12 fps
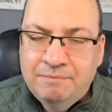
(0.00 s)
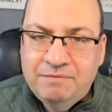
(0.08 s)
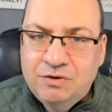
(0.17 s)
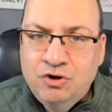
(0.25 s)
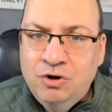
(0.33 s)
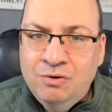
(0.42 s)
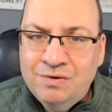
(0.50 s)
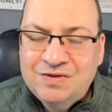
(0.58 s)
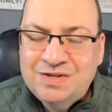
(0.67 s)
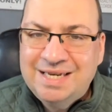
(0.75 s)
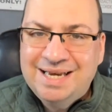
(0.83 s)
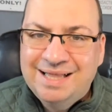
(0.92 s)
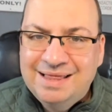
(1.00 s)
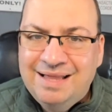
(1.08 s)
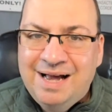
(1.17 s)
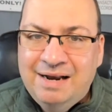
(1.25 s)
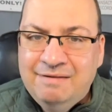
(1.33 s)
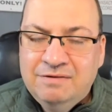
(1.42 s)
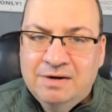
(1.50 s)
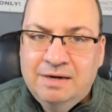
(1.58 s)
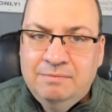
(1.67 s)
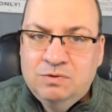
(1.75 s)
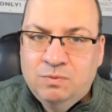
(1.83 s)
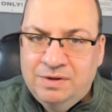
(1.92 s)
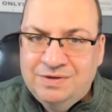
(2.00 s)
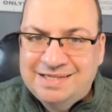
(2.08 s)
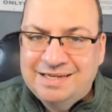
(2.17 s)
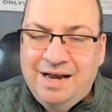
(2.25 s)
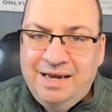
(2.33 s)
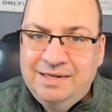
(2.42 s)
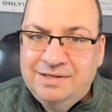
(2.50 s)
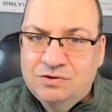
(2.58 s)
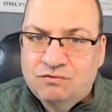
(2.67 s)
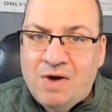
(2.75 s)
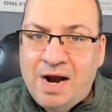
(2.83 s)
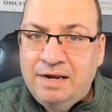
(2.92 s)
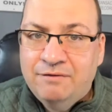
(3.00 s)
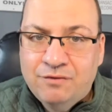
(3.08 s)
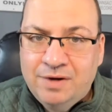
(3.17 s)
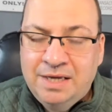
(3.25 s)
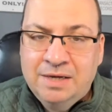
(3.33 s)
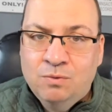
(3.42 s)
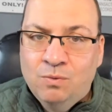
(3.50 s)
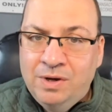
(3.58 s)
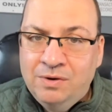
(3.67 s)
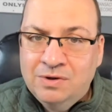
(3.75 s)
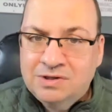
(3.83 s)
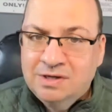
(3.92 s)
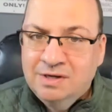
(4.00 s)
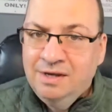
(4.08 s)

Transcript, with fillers: you don't see a lot of times when Saez is riding for Ian Wilkes,